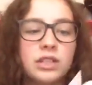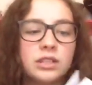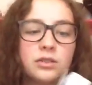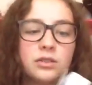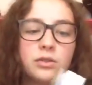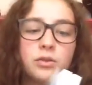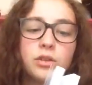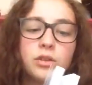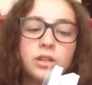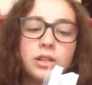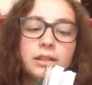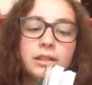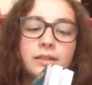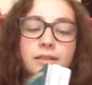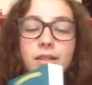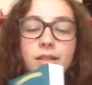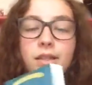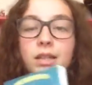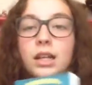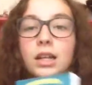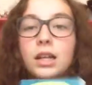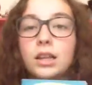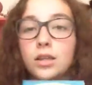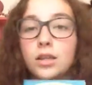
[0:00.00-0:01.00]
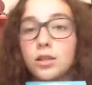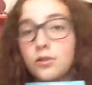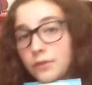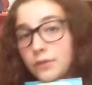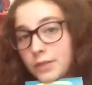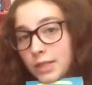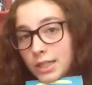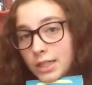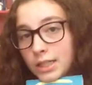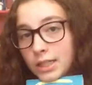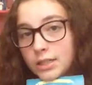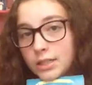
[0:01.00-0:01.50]
stories, and I love
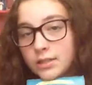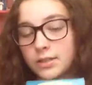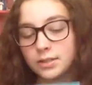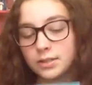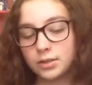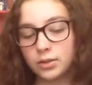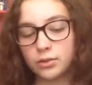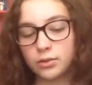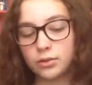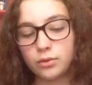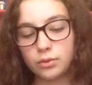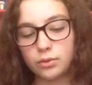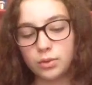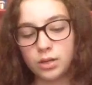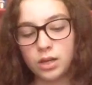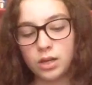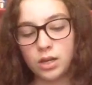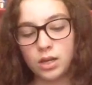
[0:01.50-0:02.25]
cats, so